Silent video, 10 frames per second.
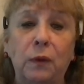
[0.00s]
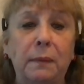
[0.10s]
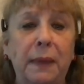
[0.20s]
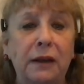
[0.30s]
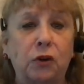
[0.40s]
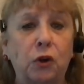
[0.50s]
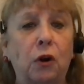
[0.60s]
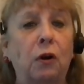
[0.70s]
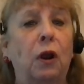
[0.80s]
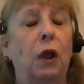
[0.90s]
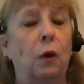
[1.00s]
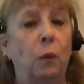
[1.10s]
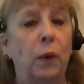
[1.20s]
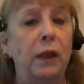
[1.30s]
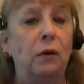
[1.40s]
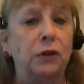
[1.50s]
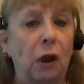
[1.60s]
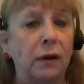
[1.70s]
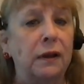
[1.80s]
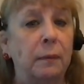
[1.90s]
We make sure we are
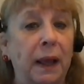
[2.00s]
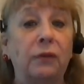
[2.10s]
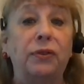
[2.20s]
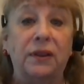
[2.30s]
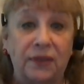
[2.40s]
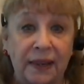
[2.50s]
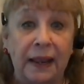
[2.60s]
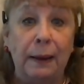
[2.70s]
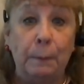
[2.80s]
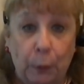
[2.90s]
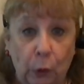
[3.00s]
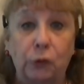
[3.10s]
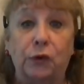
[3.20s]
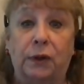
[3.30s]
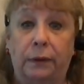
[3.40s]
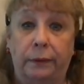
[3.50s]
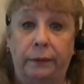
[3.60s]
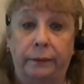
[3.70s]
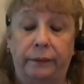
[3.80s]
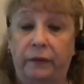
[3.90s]
talking about the same person.
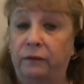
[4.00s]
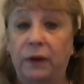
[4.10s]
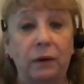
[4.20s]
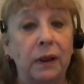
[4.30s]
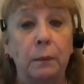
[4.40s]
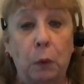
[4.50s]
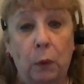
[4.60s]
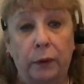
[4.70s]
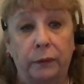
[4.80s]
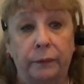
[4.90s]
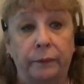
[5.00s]
Very important.